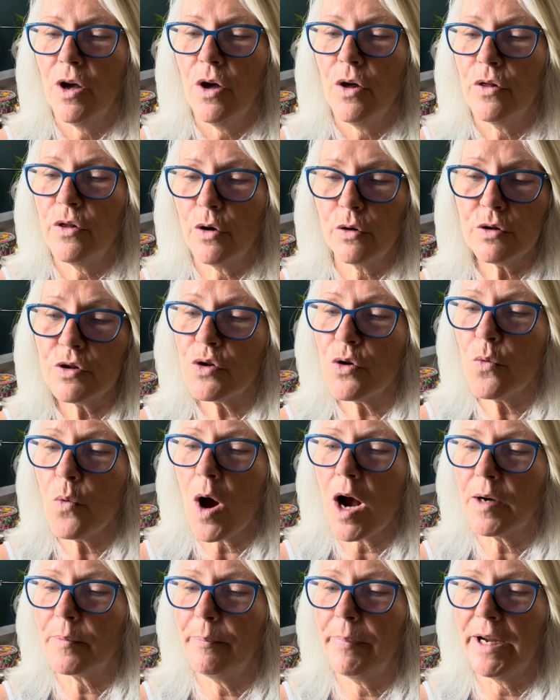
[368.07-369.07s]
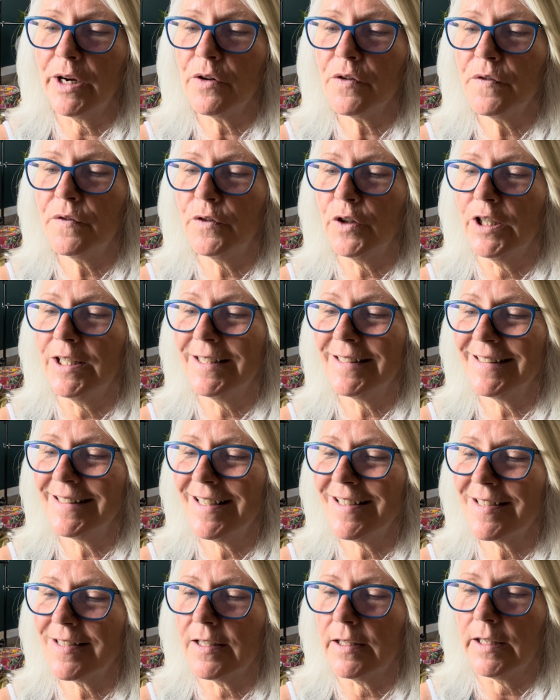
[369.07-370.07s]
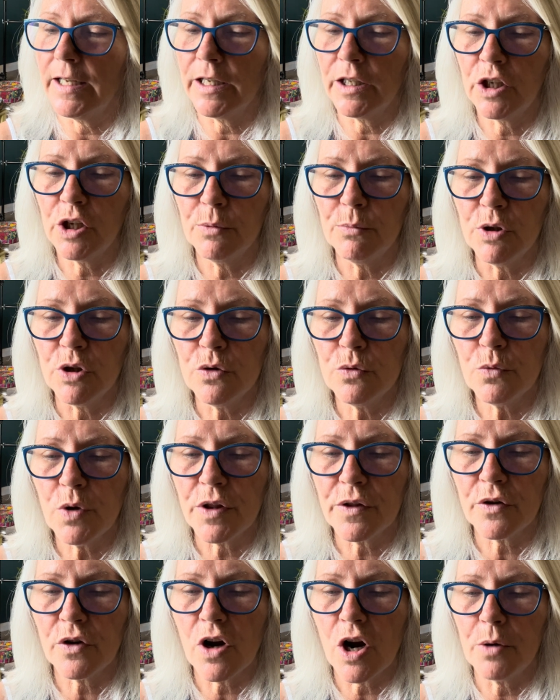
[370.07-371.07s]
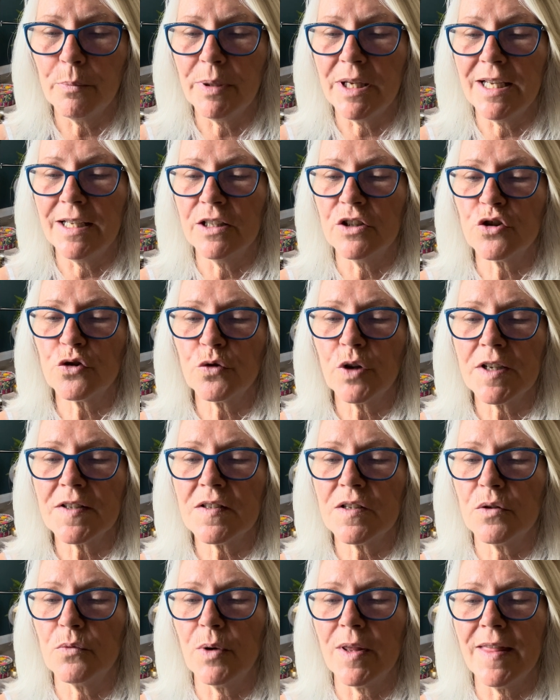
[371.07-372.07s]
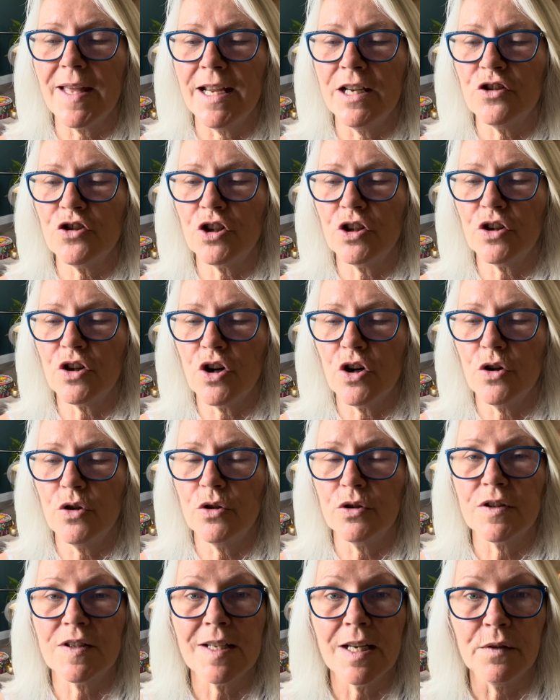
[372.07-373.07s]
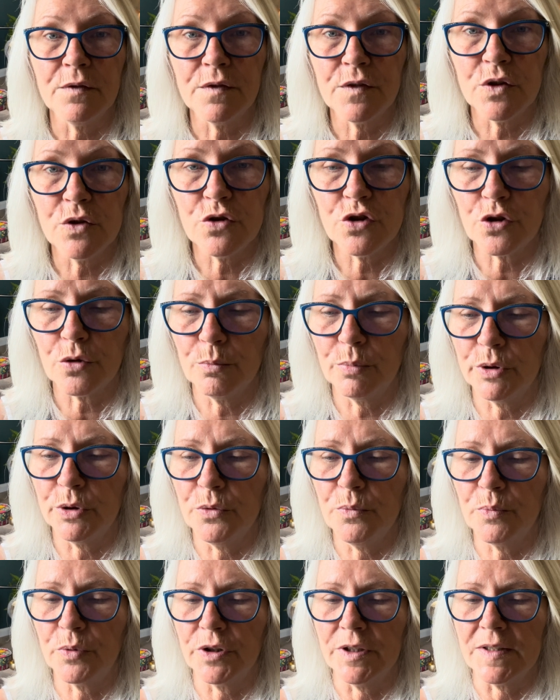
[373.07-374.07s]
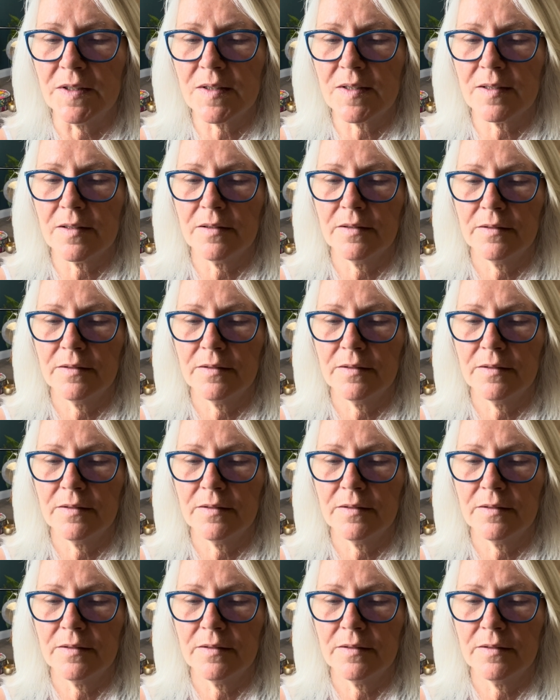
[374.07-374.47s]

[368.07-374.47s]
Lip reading: Those who walk barefoot, listen, and commune with her are being entrusted with ancient codes and future blueprints.